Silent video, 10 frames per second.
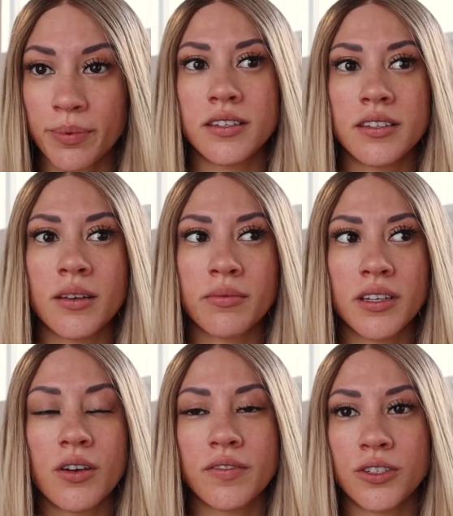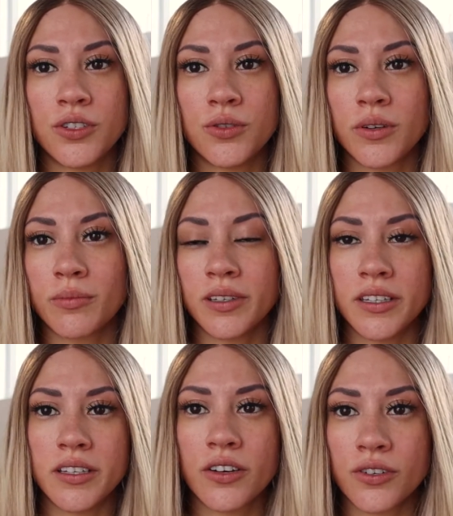This is something you have to do
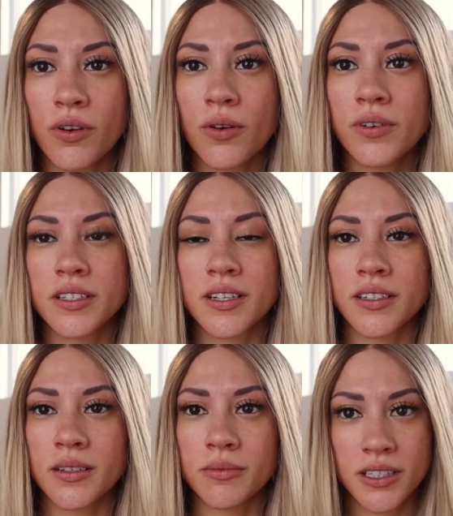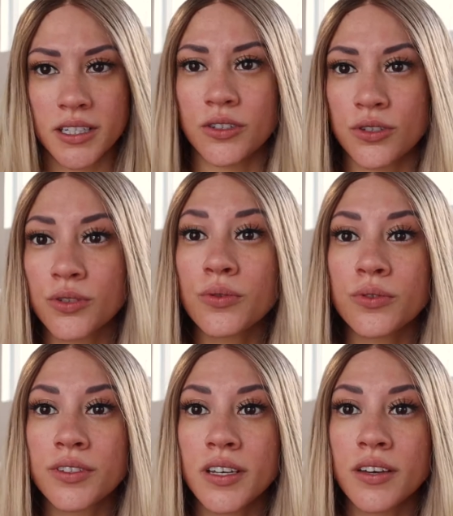completely on your own. It's not something that your
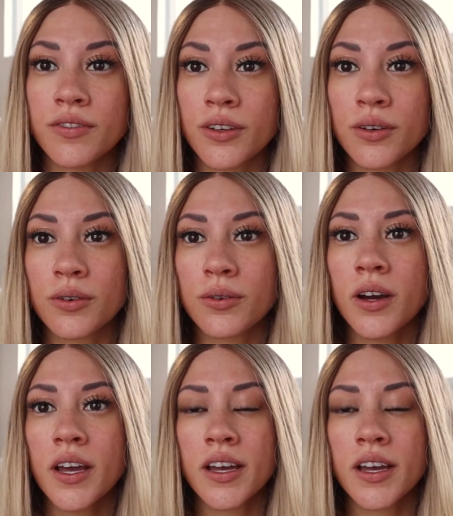schools give you.